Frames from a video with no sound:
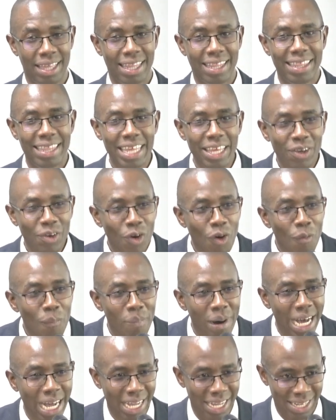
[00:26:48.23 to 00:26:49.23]
They go
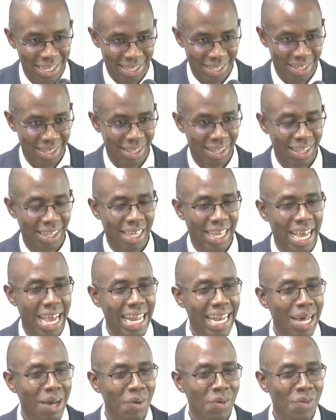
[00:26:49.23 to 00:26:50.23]
back. And
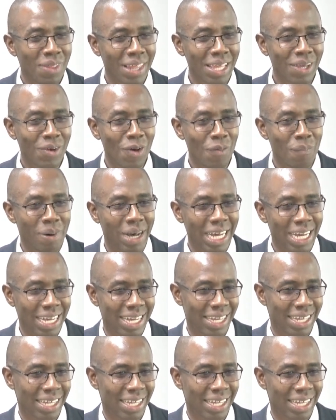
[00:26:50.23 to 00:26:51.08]
how do they go back?